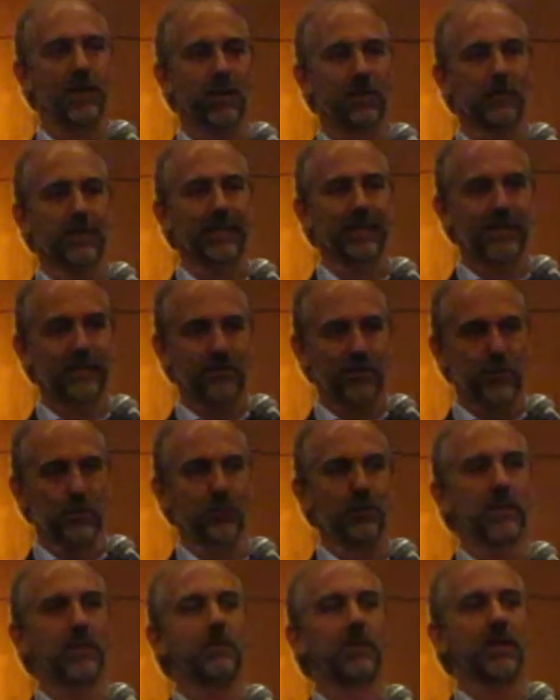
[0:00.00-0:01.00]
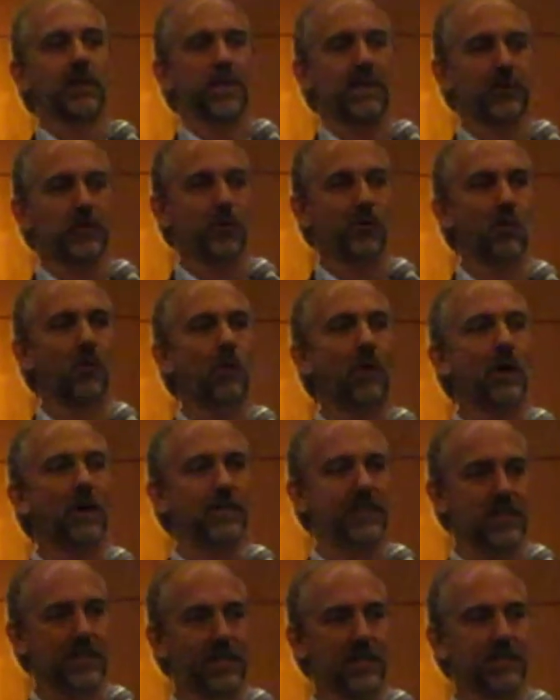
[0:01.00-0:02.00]
not only individually, but in a total market
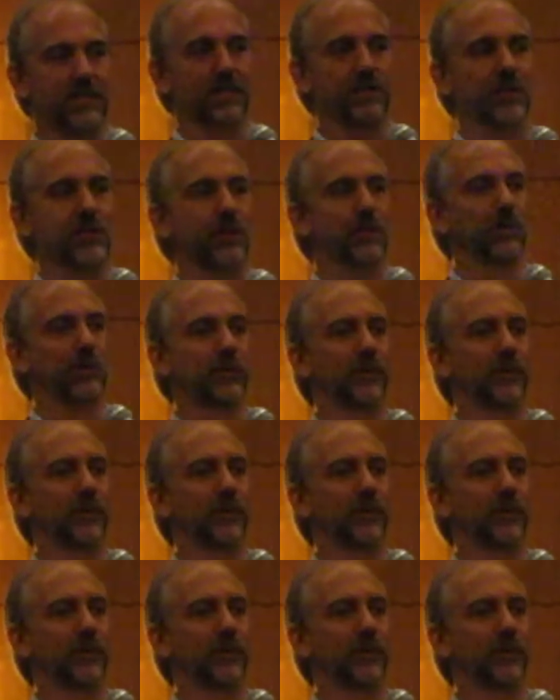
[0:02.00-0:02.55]
size. And so